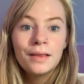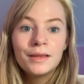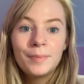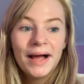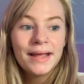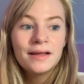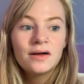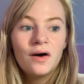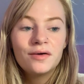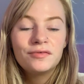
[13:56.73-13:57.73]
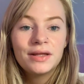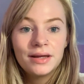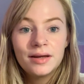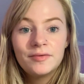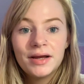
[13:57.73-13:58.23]
The backing card for the
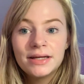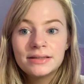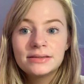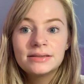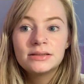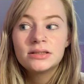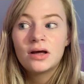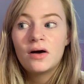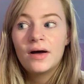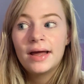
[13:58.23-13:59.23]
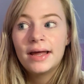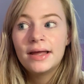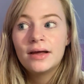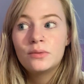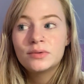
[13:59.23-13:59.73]
earrings
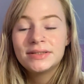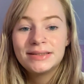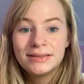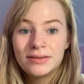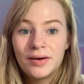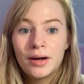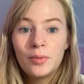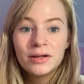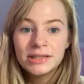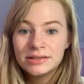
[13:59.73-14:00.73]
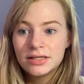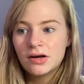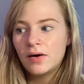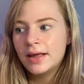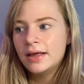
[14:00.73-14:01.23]
I also need to design. I'm gonna do that
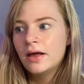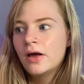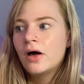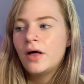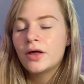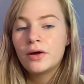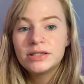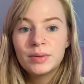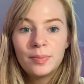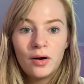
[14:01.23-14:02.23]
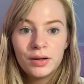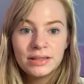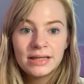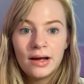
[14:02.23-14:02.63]
tonight. I go to my partner's